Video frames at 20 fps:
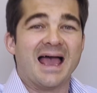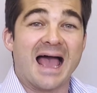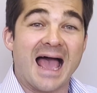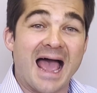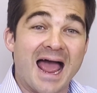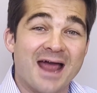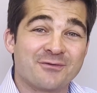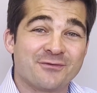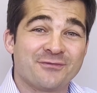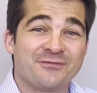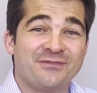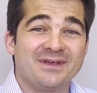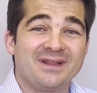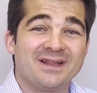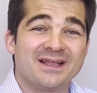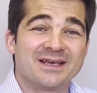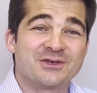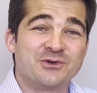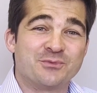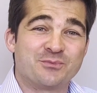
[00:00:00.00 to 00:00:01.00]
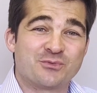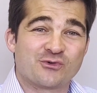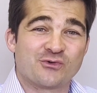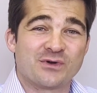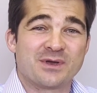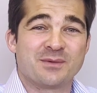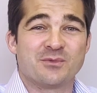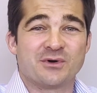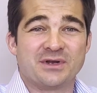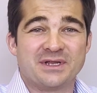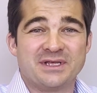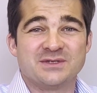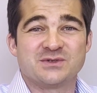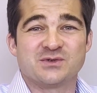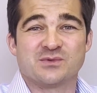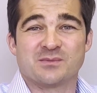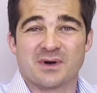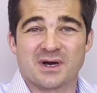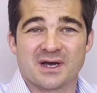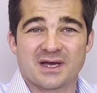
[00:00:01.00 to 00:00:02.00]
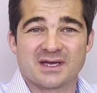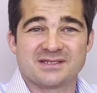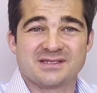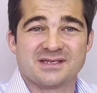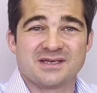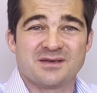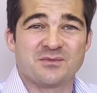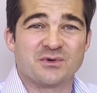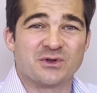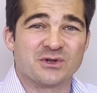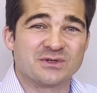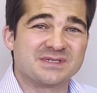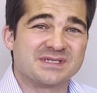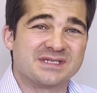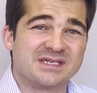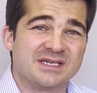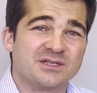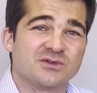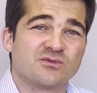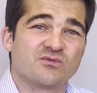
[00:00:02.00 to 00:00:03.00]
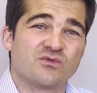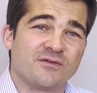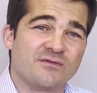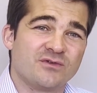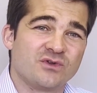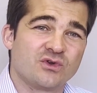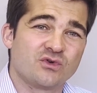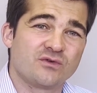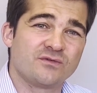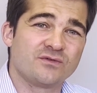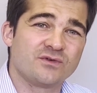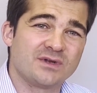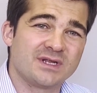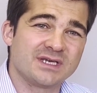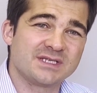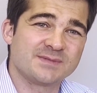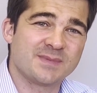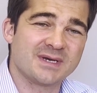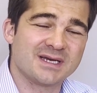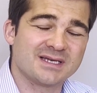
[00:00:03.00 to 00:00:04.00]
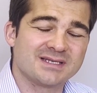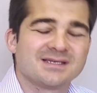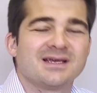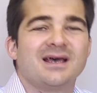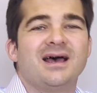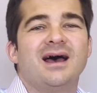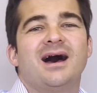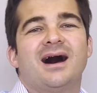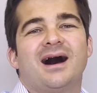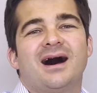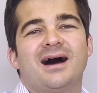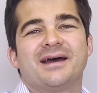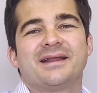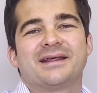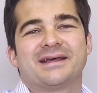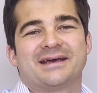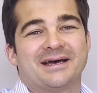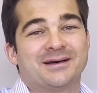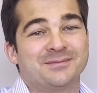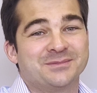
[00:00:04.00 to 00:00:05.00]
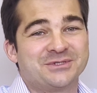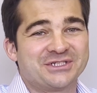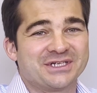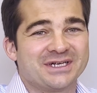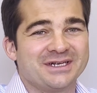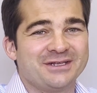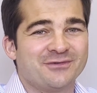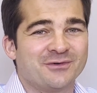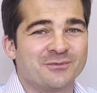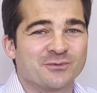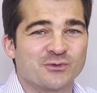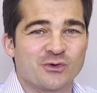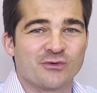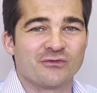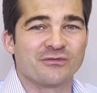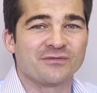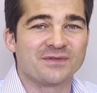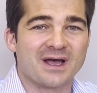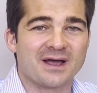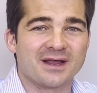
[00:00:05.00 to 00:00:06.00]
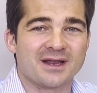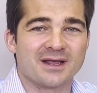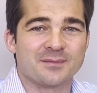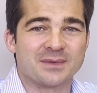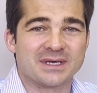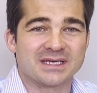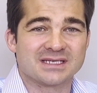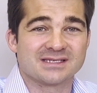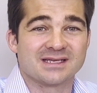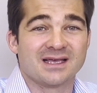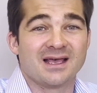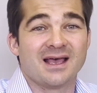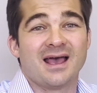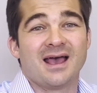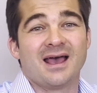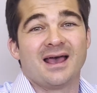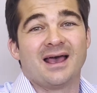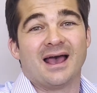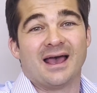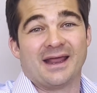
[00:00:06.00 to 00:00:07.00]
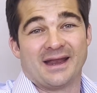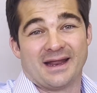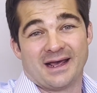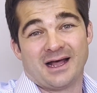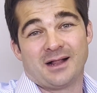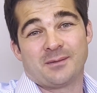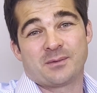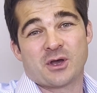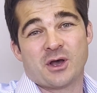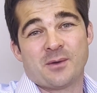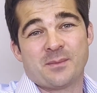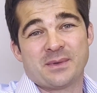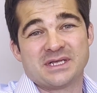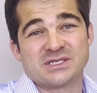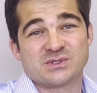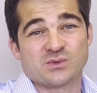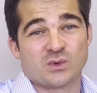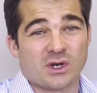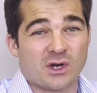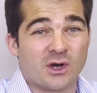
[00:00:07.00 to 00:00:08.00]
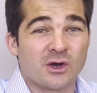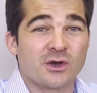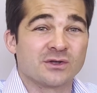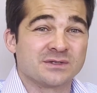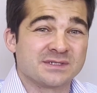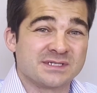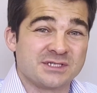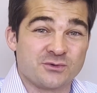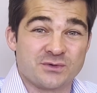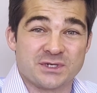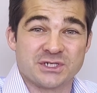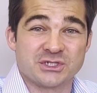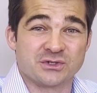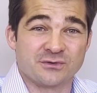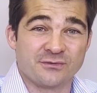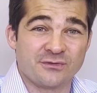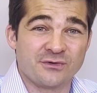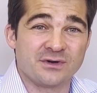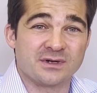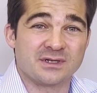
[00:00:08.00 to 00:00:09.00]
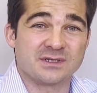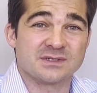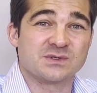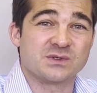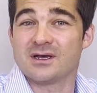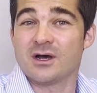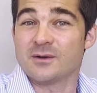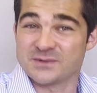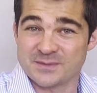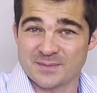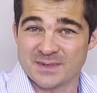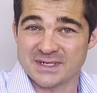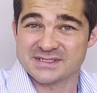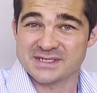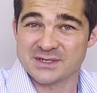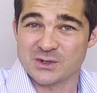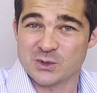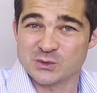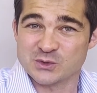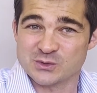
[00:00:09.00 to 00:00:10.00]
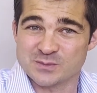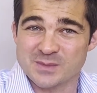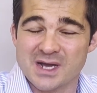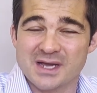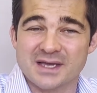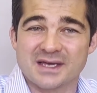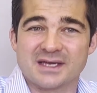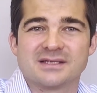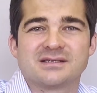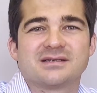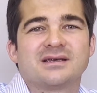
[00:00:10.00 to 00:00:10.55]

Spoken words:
Ever feel like you're pouring money into marketing but not seeing the revenue growth you'd expect? Hi there, I'm Charlie from Growth Dynamics, and I help companies with long consideration funnels to optimize their go-to-market.